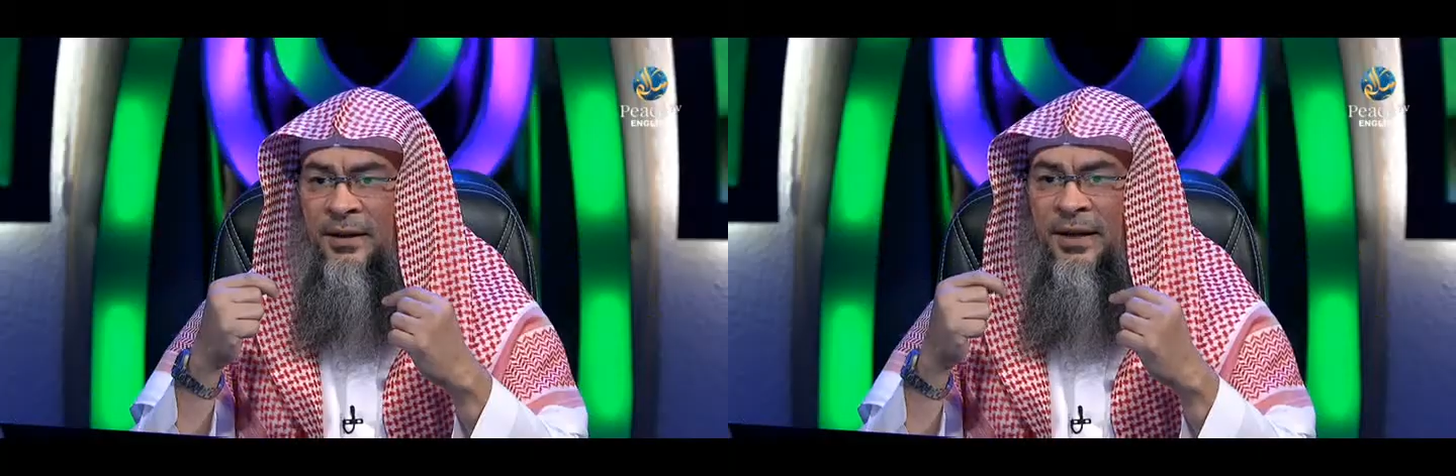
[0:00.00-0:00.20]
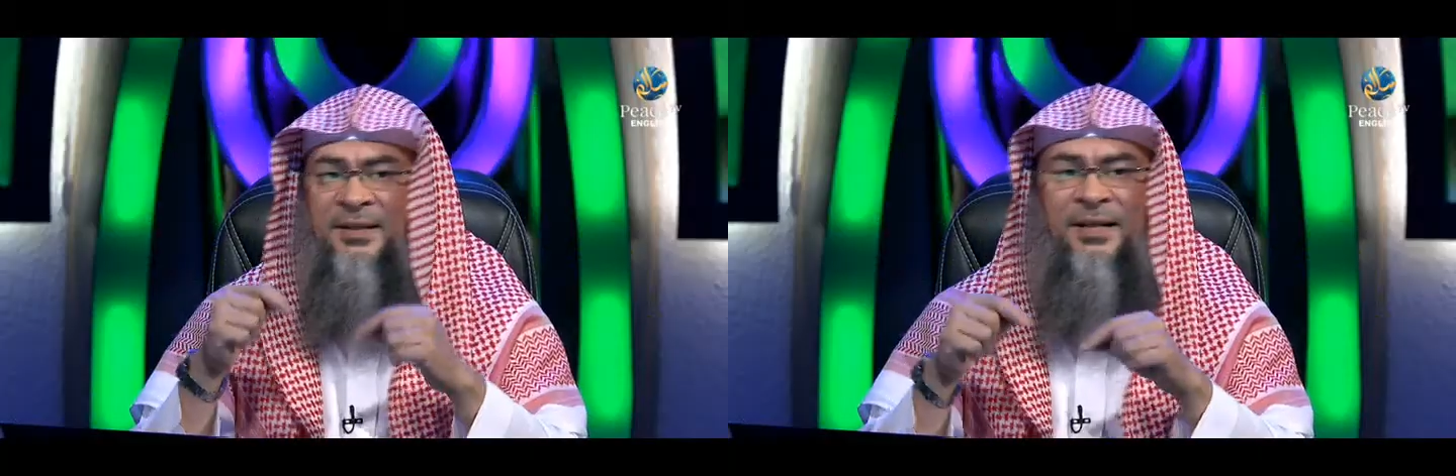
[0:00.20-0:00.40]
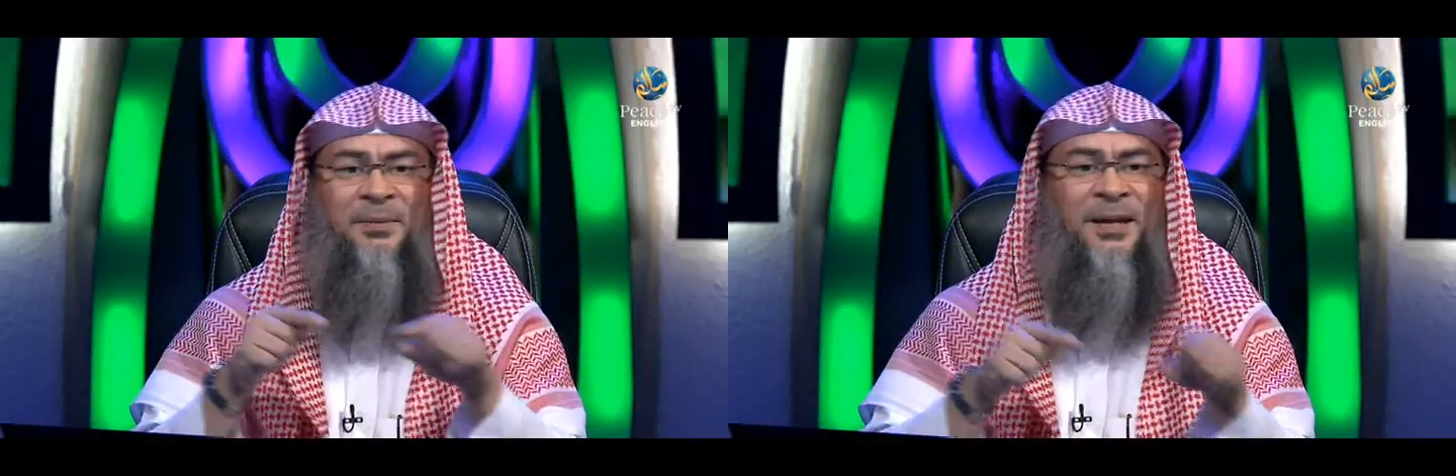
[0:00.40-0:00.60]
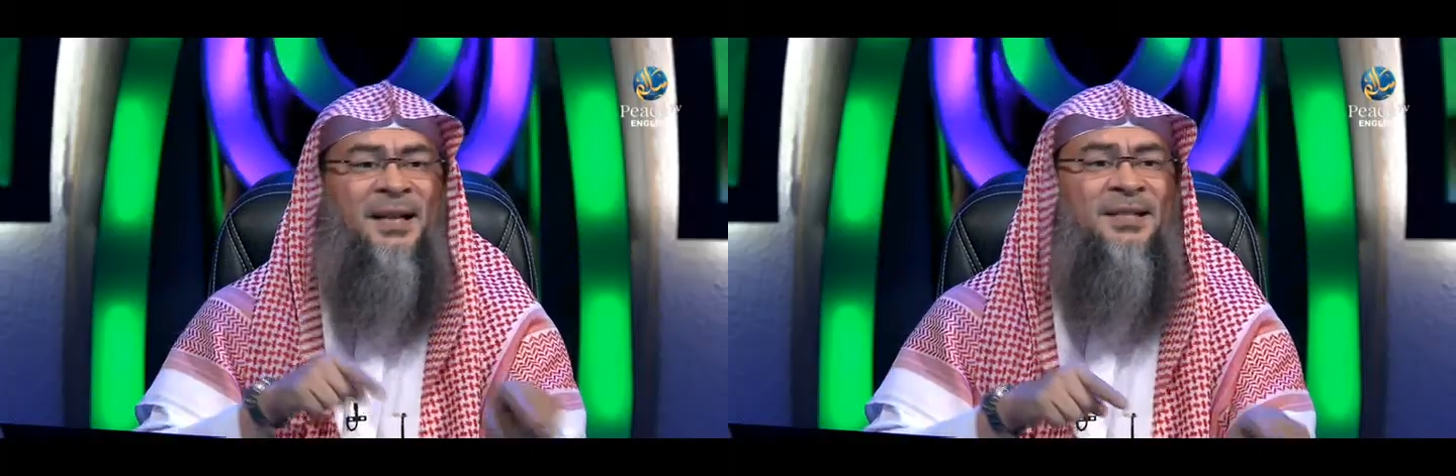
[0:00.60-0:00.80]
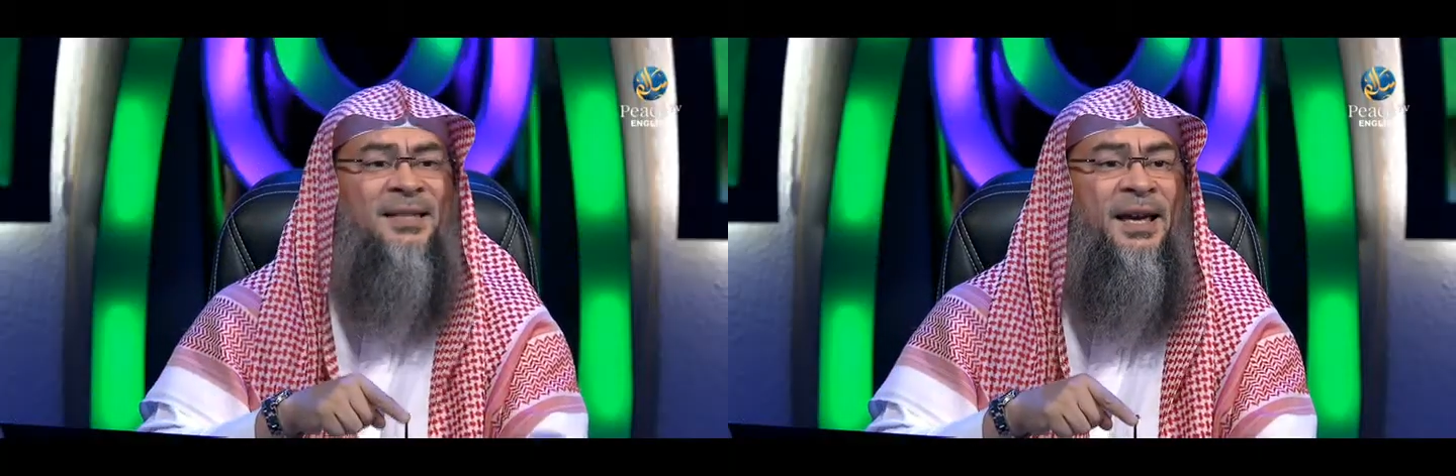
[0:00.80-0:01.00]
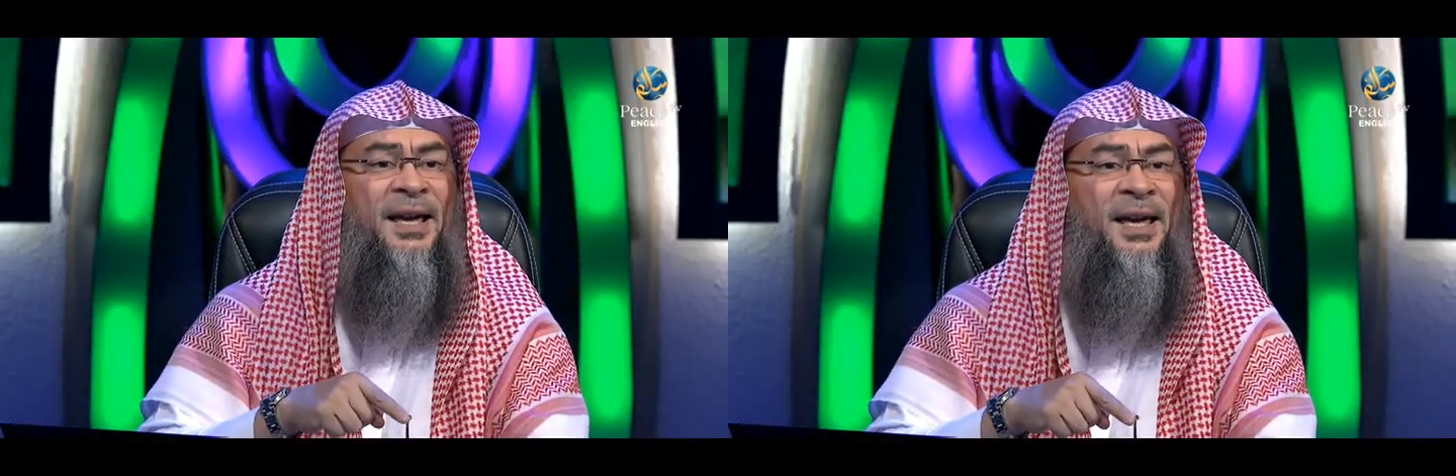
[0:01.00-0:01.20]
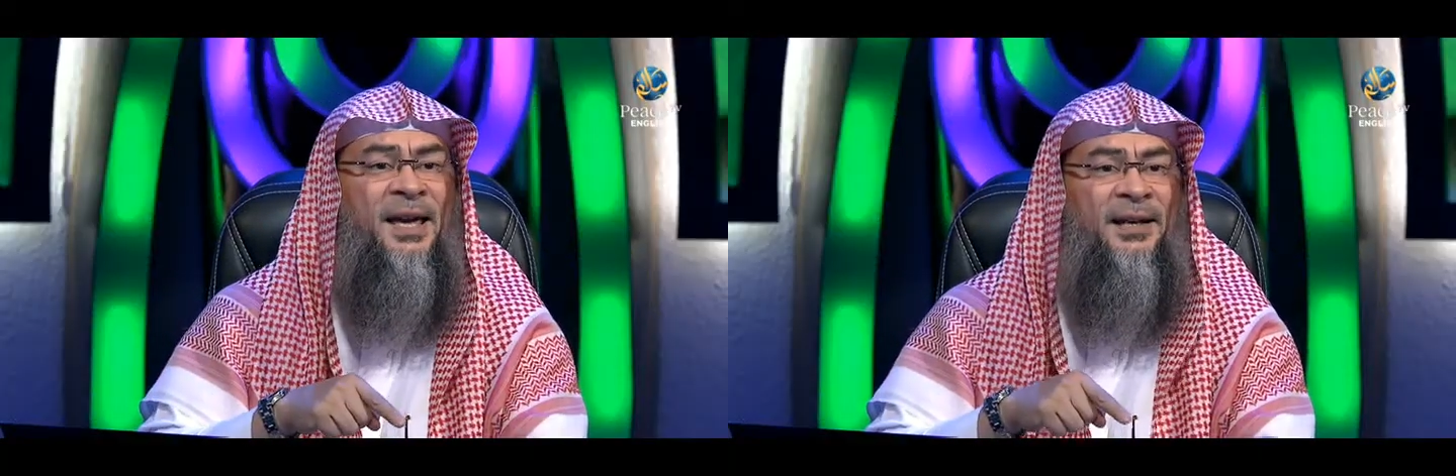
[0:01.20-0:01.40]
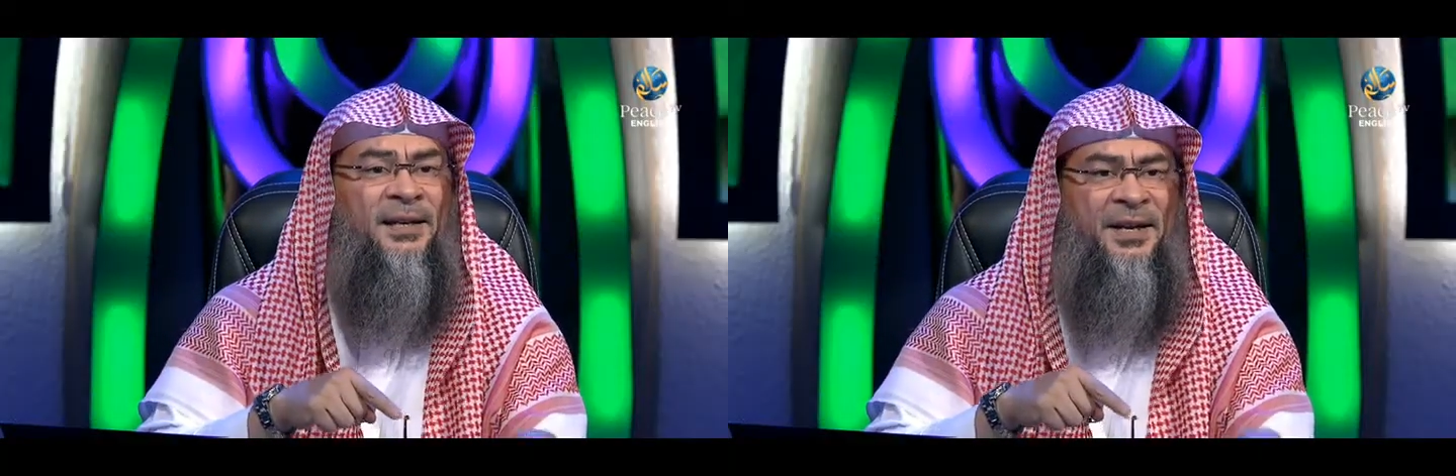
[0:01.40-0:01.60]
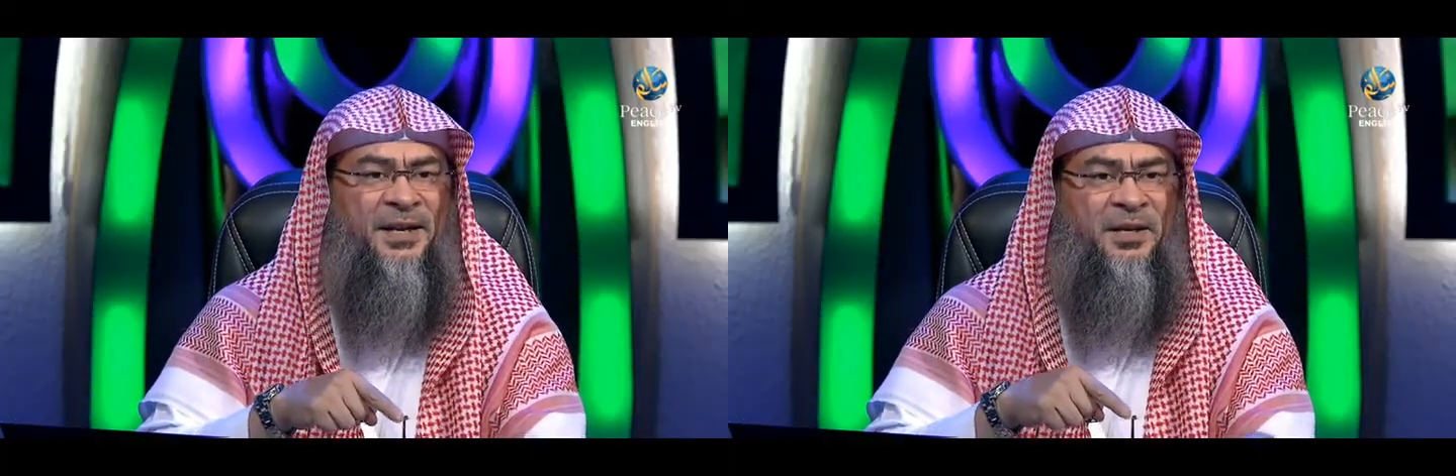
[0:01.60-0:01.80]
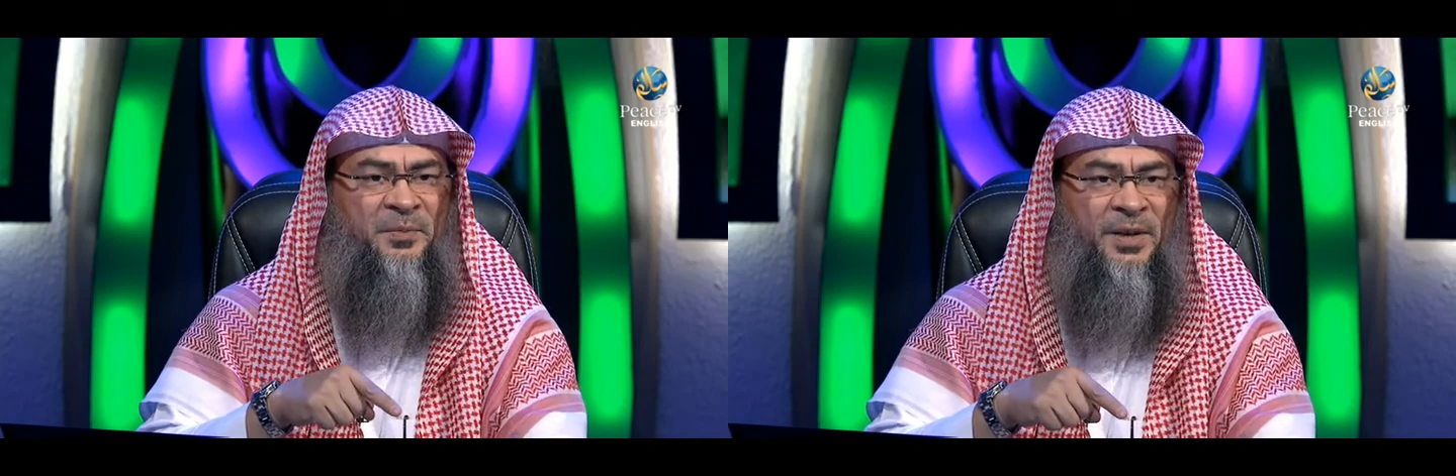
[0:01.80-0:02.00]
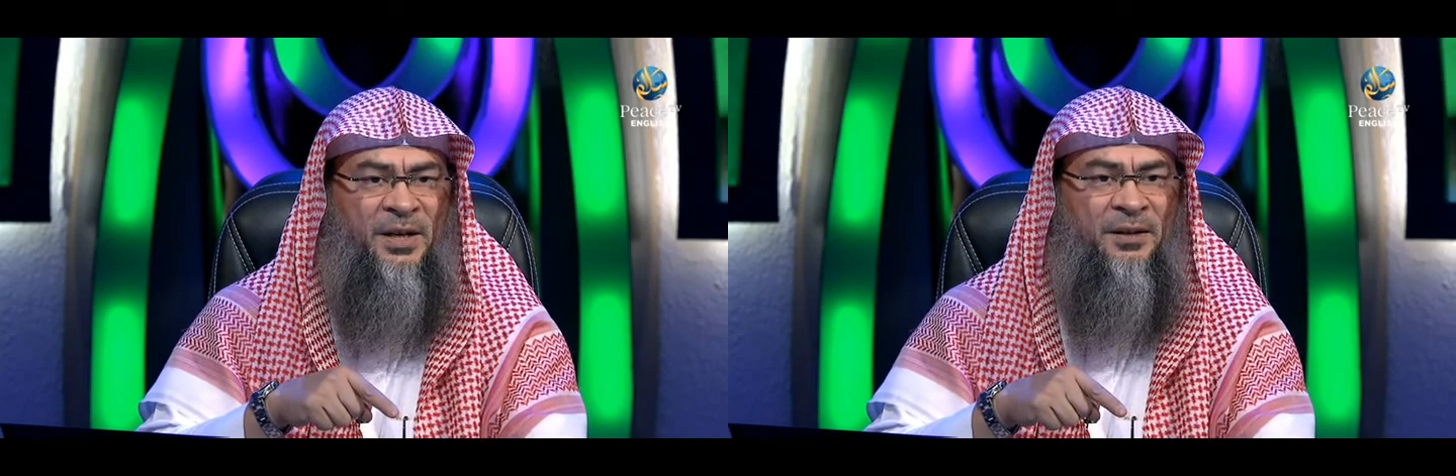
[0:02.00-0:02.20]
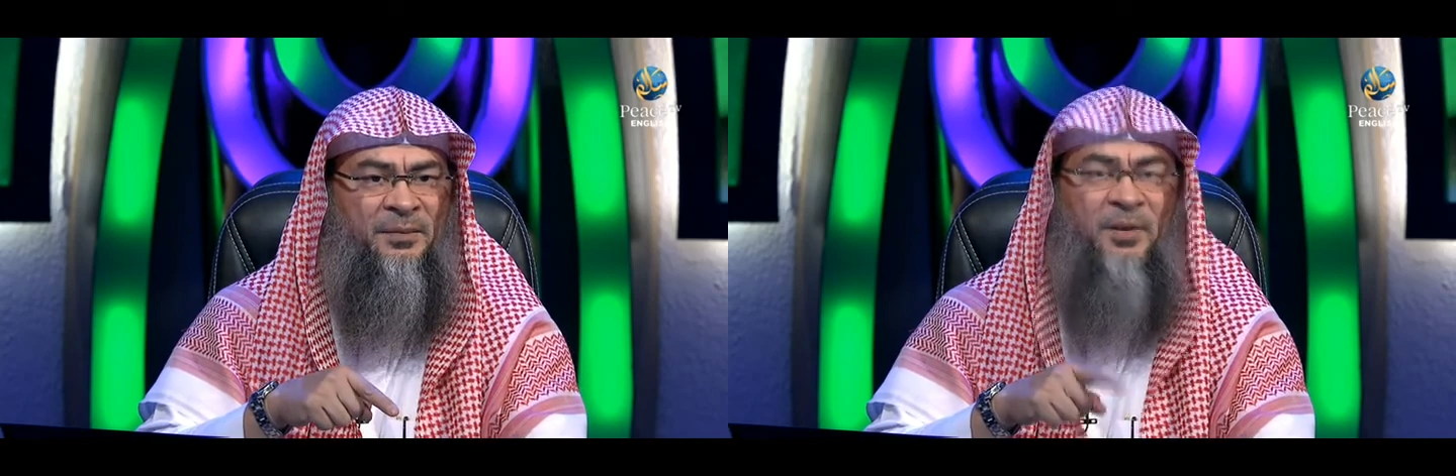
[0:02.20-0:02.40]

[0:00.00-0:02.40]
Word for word: except as they hear me,